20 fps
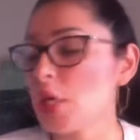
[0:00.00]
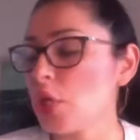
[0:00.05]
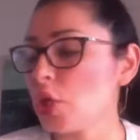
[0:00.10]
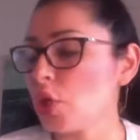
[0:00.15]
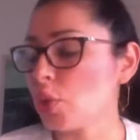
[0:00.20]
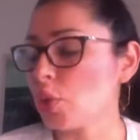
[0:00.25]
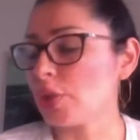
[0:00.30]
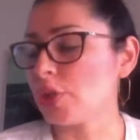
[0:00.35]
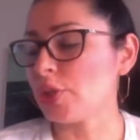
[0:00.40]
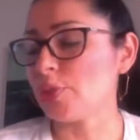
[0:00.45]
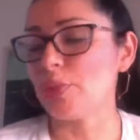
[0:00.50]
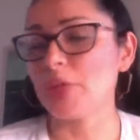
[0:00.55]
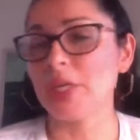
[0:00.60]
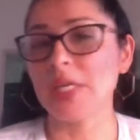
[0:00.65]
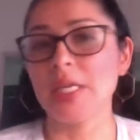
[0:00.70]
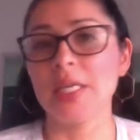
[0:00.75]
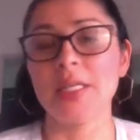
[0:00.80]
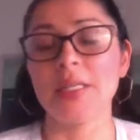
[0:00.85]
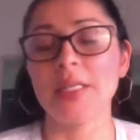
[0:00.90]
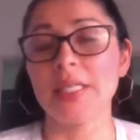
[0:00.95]
you want to
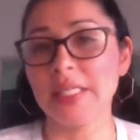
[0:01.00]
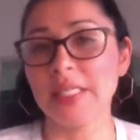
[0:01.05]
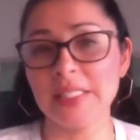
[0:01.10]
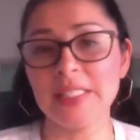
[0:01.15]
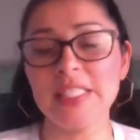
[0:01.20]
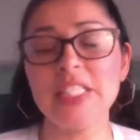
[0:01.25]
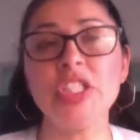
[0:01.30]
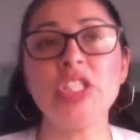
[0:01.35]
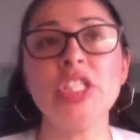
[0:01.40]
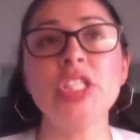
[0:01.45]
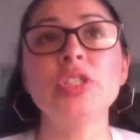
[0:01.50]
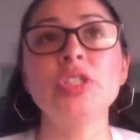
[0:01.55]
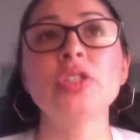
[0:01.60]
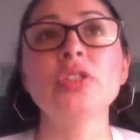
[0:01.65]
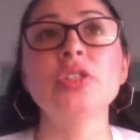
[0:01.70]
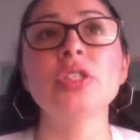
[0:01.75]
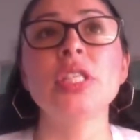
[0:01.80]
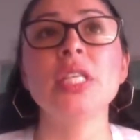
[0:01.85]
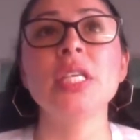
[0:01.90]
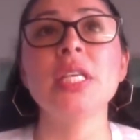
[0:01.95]
bring, like I said,
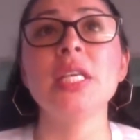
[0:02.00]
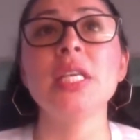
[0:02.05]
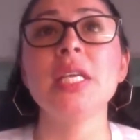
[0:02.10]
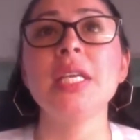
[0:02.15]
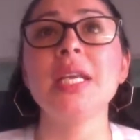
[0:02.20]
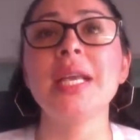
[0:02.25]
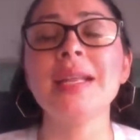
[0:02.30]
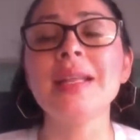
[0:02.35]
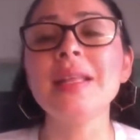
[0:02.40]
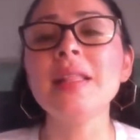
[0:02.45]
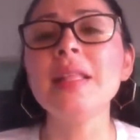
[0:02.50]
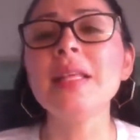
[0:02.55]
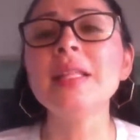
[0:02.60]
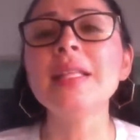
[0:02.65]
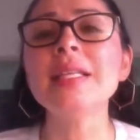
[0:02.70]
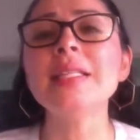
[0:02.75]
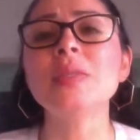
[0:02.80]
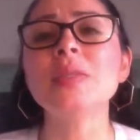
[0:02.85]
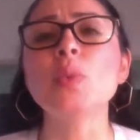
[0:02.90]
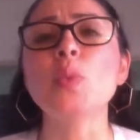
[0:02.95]
ginger tea, anything
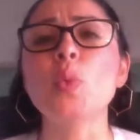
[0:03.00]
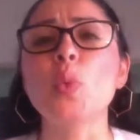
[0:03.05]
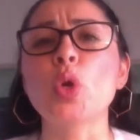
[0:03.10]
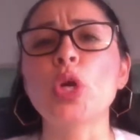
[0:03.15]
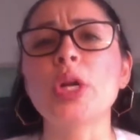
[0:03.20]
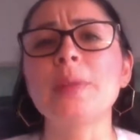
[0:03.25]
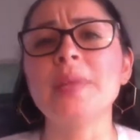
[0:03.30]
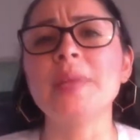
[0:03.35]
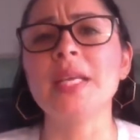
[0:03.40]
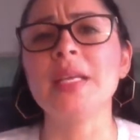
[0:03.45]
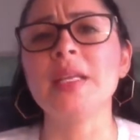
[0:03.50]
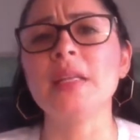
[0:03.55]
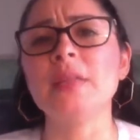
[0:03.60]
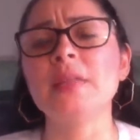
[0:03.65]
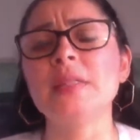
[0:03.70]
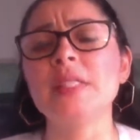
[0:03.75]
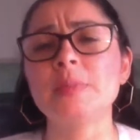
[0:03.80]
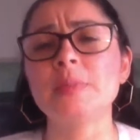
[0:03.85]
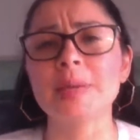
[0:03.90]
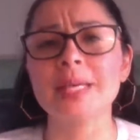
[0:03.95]
that's warming,
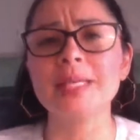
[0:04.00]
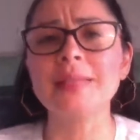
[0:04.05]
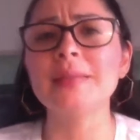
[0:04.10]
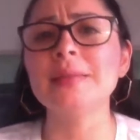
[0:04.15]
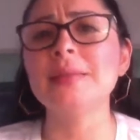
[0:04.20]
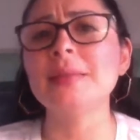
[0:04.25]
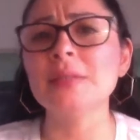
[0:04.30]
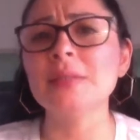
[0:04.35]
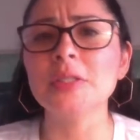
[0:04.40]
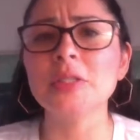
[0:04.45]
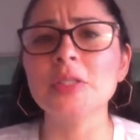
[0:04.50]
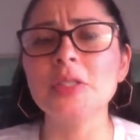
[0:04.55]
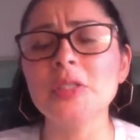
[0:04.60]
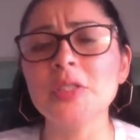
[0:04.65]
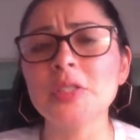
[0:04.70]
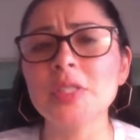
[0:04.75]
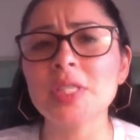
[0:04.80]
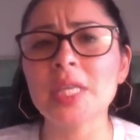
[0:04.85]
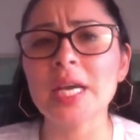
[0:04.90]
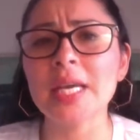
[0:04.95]
spices into
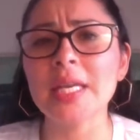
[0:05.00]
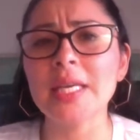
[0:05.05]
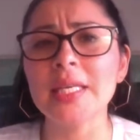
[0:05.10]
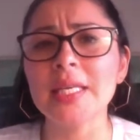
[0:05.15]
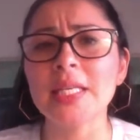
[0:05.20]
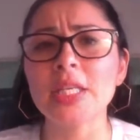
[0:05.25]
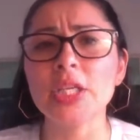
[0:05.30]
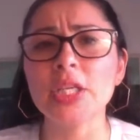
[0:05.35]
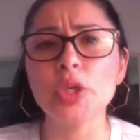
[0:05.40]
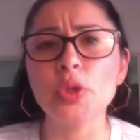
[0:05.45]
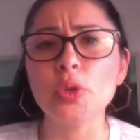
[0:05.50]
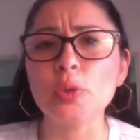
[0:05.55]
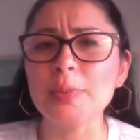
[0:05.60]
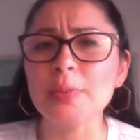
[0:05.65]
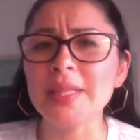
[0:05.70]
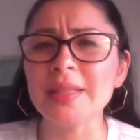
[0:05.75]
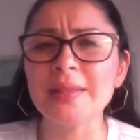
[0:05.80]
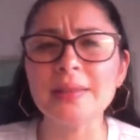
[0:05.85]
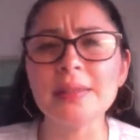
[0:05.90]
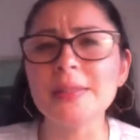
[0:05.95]
your diet,
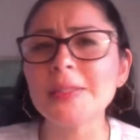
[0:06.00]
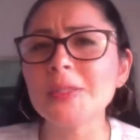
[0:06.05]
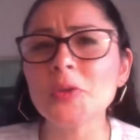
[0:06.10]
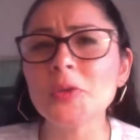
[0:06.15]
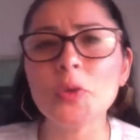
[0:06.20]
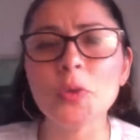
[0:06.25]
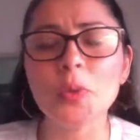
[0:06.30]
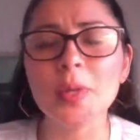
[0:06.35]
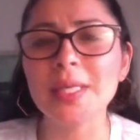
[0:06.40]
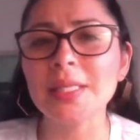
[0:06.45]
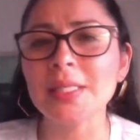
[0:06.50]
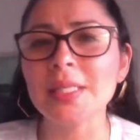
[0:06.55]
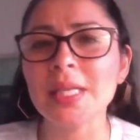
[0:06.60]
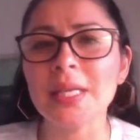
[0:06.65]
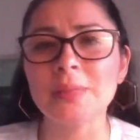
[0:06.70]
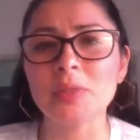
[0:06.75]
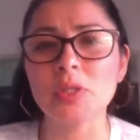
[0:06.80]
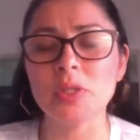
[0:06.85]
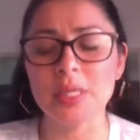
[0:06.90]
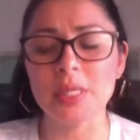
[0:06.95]
cumin. This is a great
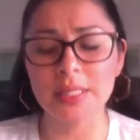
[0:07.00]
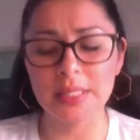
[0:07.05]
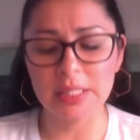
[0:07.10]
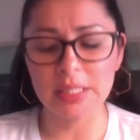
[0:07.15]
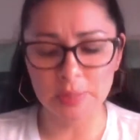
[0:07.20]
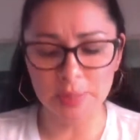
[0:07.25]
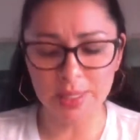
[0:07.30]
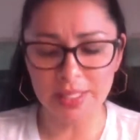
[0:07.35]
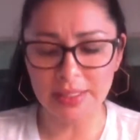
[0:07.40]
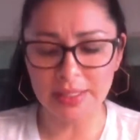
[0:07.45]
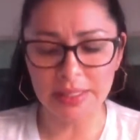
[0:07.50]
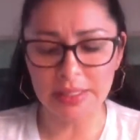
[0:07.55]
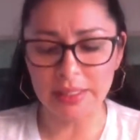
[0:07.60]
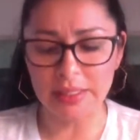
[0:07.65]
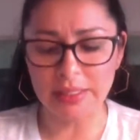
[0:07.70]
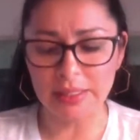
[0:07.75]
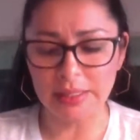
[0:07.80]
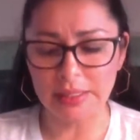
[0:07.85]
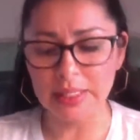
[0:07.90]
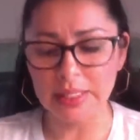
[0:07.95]
time to eat
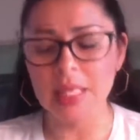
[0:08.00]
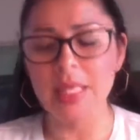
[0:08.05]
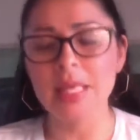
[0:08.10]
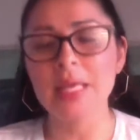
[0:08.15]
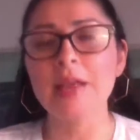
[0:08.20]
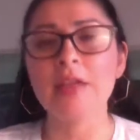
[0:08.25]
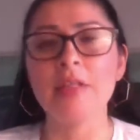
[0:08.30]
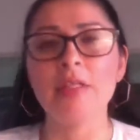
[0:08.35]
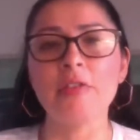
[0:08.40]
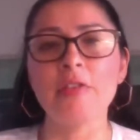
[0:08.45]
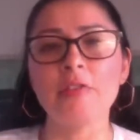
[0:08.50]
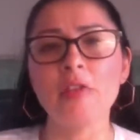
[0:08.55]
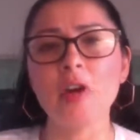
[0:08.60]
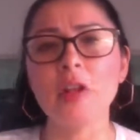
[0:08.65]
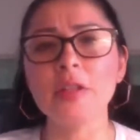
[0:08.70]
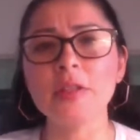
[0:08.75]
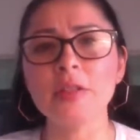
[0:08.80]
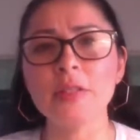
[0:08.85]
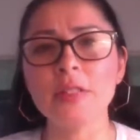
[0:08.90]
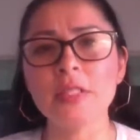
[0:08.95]
spices. The
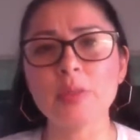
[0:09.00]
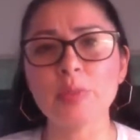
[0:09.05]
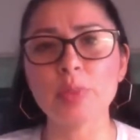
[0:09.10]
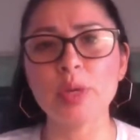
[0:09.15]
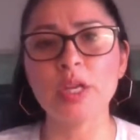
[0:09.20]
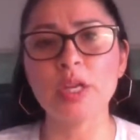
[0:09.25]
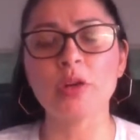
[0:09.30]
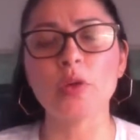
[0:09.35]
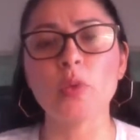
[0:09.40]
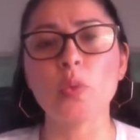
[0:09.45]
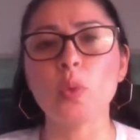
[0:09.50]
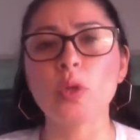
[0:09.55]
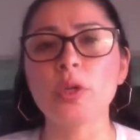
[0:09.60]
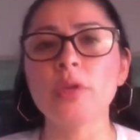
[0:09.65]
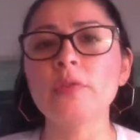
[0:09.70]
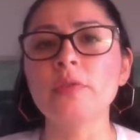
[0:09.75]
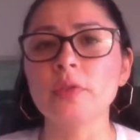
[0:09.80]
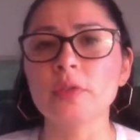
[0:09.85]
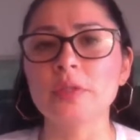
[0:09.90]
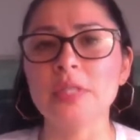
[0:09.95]
fall and the spring are
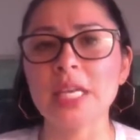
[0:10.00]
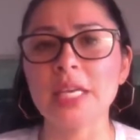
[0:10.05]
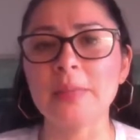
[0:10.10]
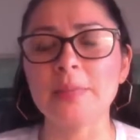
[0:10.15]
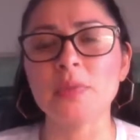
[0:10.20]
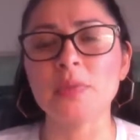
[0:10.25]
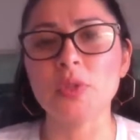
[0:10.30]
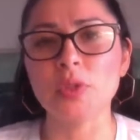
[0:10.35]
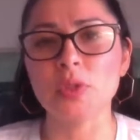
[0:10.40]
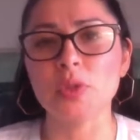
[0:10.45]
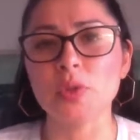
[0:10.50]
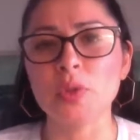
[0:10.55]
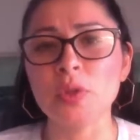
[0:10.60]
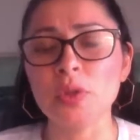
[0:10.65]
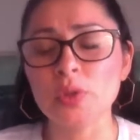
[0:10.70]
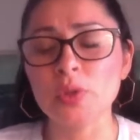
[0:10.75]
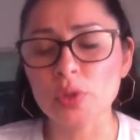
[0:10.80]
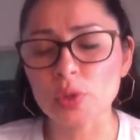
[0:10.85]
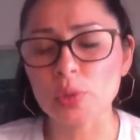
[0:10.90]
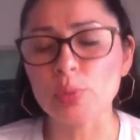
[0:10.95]
wonderful times
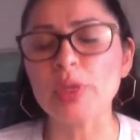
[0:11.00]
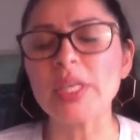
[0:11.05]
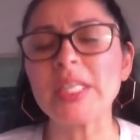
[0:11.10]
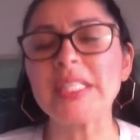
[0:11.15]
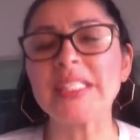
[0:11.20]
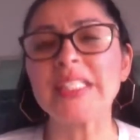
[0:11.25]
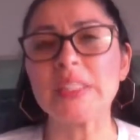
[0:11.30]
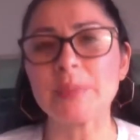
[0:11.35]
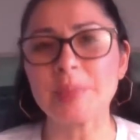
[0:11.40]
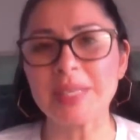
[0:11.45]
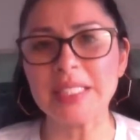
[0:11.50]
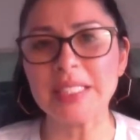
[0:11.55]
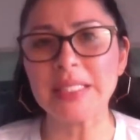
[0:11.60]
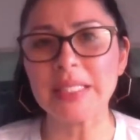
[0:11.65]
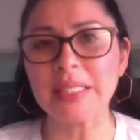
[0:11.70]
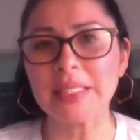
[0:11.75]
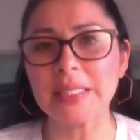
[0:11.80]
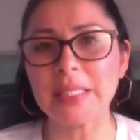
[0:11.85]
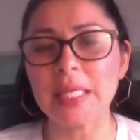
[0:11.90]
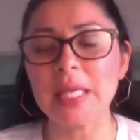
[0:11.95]
to bring
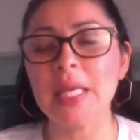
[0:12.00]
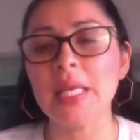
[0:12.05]
spices.